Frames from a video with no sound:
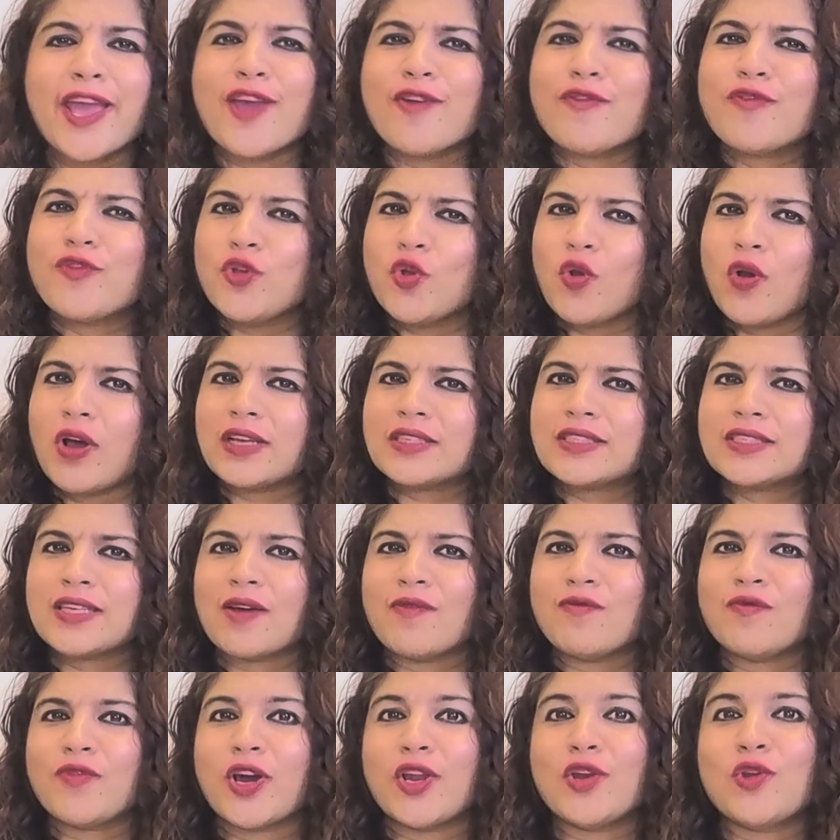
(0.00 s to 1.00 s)
If you are
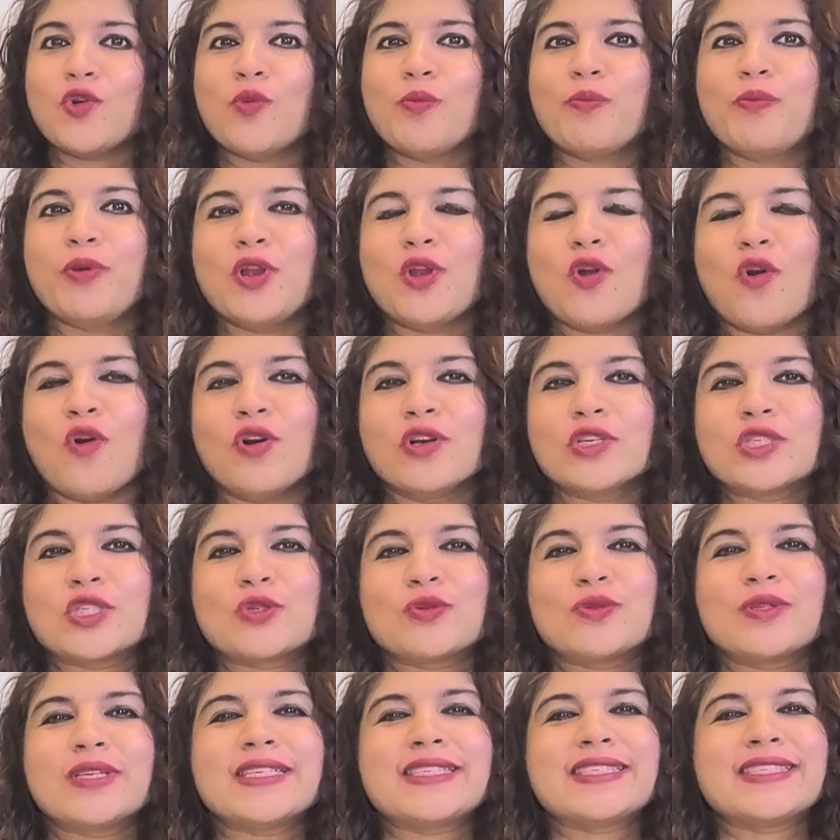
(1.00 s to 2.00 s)
someone who
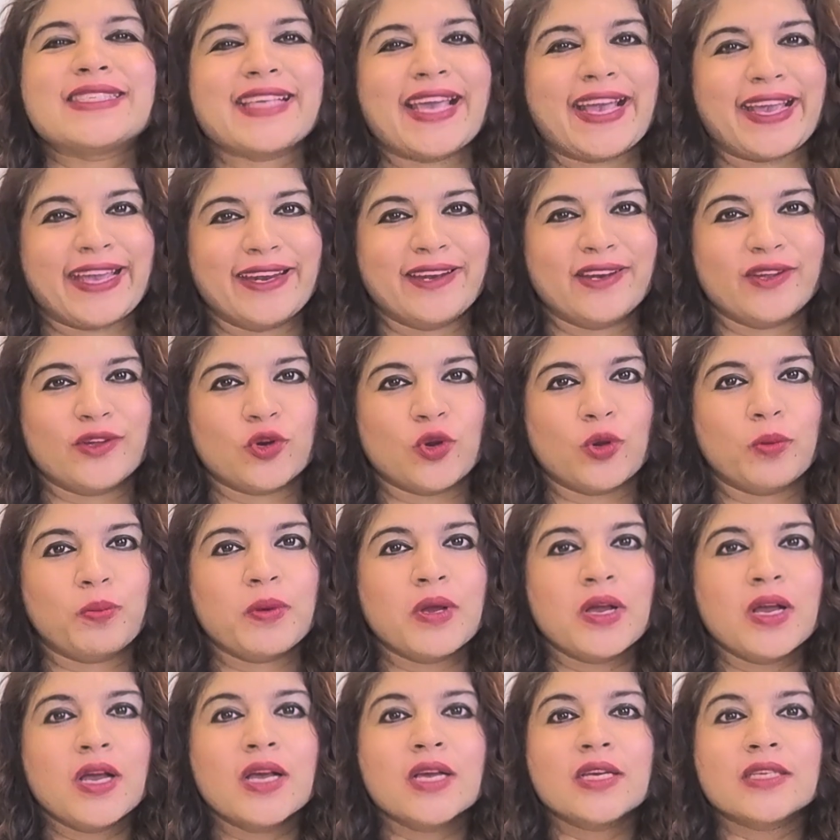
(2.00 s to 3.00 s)
belongs to the second group,